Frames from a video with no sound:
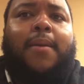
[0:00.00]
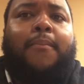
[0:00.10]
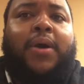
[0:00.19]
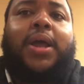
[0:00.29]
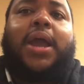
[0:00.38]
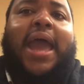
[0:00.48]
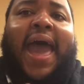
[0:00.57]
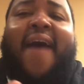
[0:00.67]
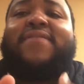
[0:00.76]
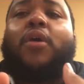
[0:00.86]
But
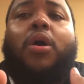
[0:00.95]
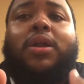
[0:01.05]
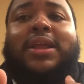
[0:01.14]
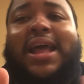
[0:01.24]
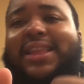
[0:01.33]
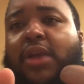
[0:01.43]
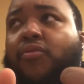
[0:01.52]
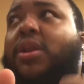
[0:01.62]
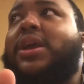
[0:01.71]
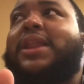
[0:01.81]
after all of that, they
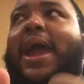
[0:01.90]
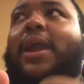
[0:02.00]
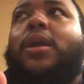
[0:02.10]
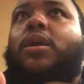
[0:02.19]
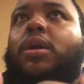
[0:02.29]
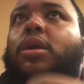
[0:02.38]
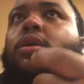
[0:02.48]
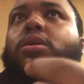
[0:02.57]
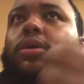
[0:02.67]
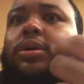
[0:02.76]
really like
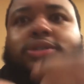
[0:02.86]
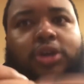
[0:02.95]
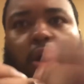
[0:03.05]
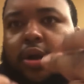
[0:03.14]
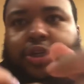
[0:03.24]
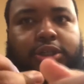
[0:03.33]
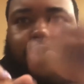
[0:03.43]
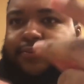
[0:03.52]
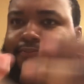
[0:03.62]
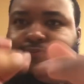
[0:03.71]
started just...